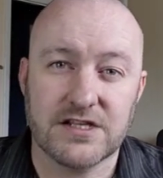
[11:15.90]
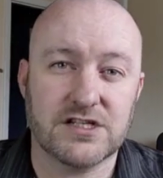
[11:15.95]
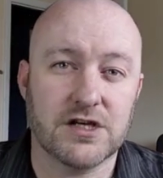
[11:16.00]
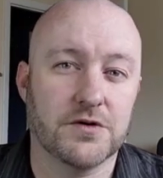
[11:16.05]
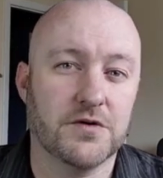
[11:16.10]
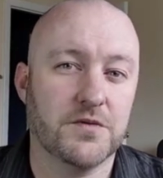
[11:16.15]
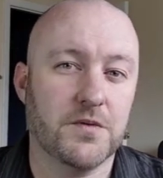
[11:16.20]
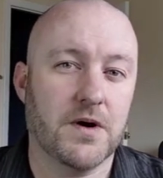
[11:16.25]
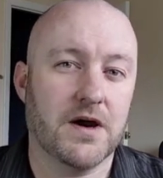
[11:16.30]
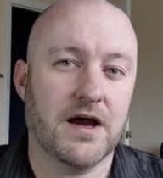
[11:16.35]

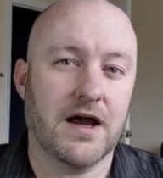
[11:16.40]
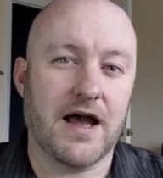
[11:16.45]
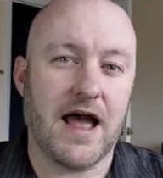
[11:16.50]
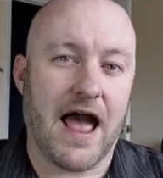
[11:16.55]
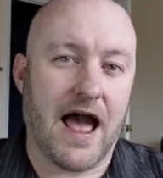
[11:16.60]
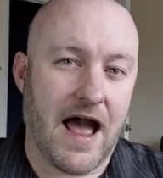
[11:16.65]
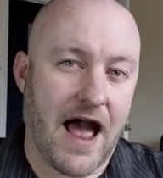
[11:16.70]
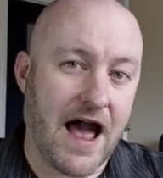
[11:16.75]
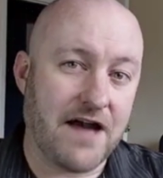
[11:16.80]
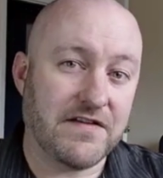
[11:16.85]
So
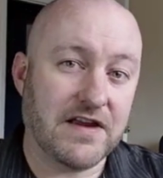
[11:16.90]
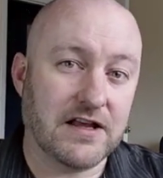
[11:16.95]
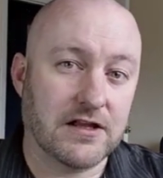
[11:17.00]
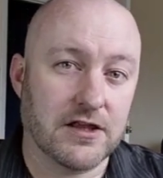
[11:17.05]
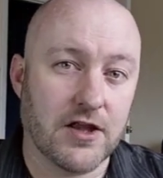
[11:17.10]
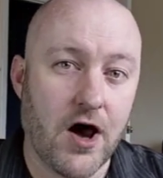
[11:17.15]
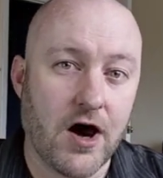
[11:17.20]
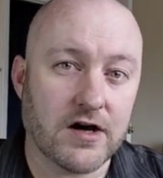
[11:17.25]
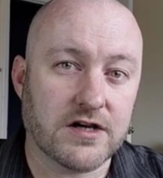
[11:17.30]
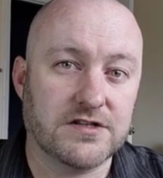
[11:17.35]
having a
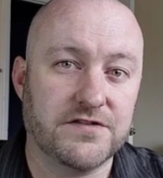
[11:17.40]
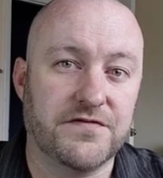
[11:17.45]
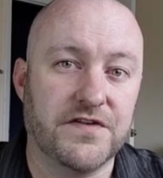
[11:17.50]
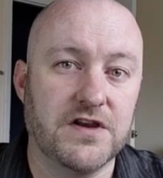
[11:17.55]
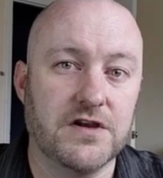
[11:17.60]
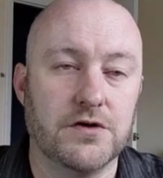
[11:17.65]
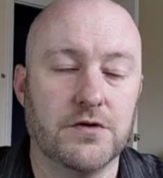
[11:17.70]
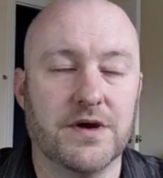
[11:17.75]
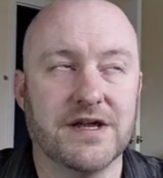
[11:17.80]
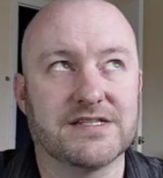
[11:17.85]
locked
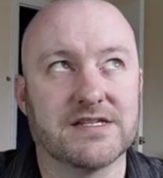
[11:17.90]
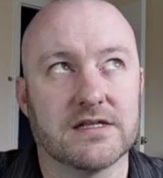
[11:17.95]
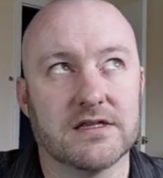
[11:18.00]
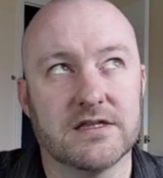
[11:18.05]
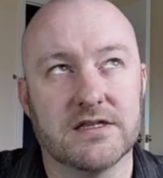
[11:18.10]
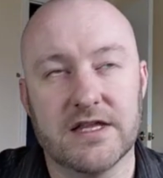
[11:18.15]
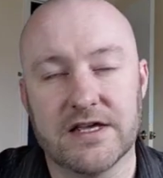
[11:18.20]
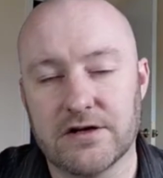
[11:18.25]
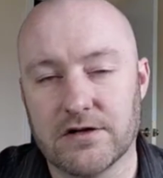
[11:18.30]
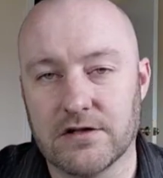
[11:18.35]
view is a
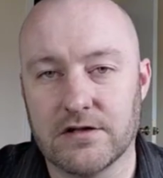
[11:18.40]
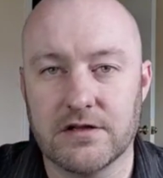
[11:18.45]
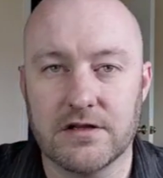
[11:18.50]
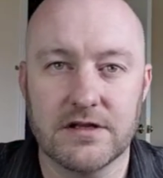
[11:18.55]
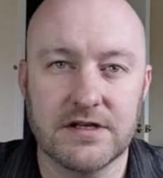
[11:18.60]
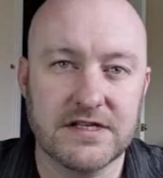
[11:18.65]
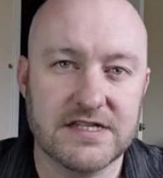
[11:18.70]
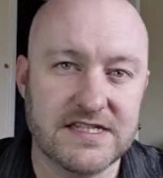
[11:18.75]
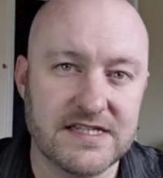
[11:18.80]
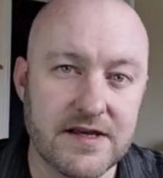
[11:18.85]

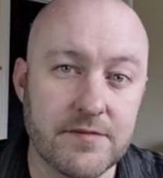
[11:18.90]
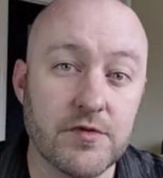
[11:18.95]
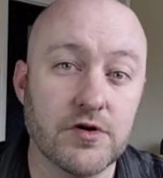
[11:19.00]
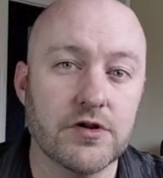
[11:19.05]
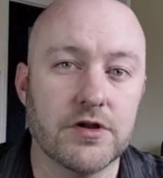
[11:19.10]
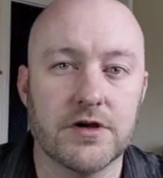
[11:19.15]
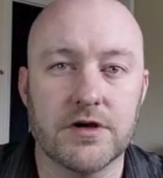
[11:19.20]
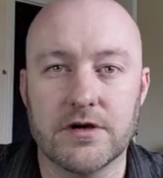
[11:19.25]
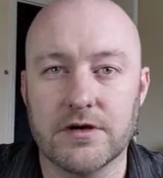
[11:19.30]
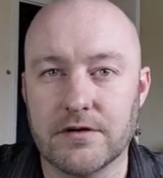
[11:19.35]
little
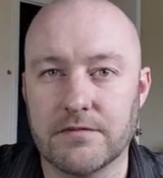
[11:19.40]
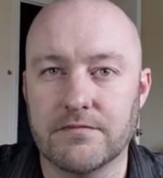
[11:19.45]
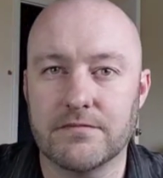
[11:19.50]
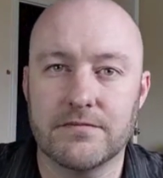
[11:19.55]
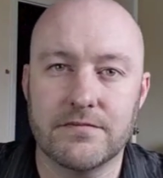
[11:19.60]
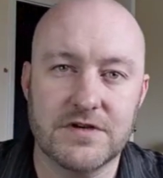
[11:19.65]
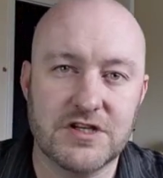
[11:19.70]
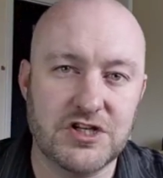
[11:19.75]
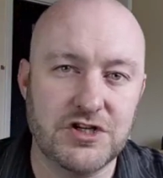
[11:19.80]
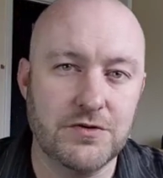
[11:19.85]
similar
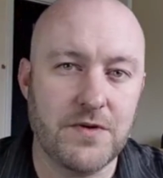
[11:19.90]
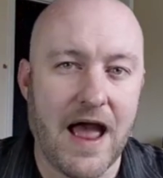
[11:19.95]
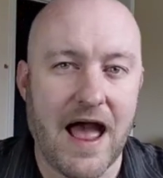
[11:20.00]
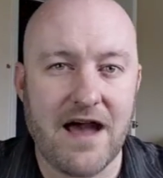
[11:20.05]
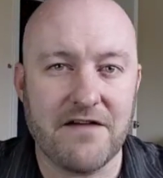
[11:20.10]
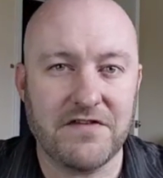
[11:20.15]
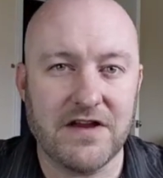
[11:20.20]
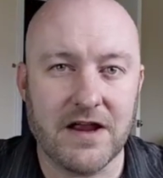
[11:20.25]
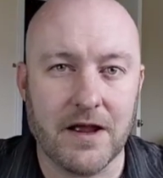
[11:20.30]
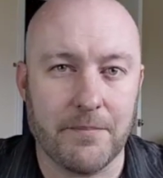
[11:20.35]
to
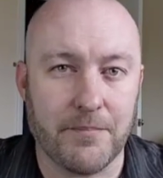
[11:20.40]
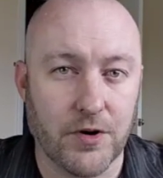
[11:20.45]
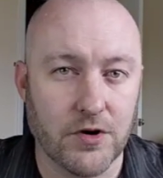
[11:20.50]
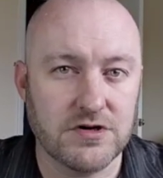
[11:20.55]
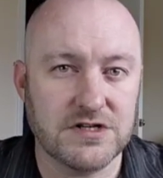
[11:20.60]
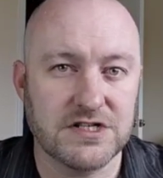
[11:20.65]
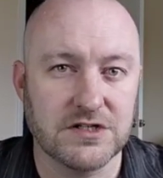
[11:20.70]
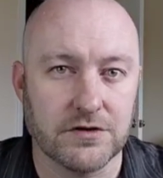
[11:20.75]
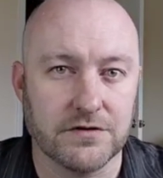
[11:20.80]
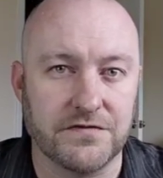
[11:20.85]
having a
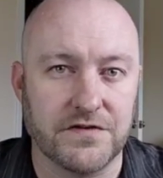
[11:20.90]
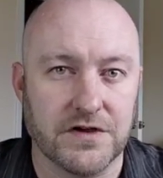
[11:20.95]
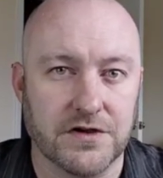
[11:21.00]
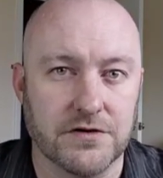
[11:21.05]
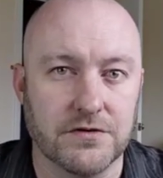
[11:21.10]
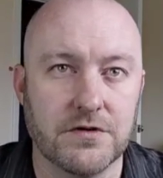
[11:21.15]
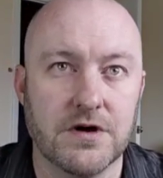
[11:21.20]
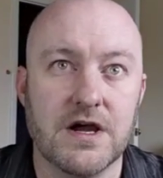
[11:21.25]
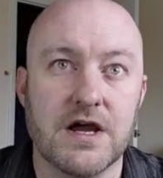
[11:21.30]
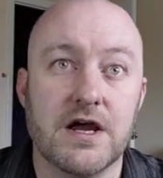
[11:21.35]
personal
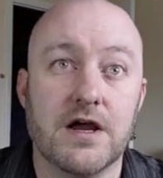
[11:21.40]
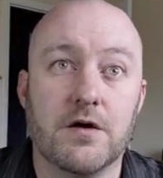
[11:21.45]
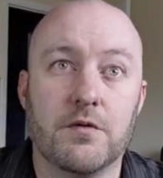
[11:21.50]
view,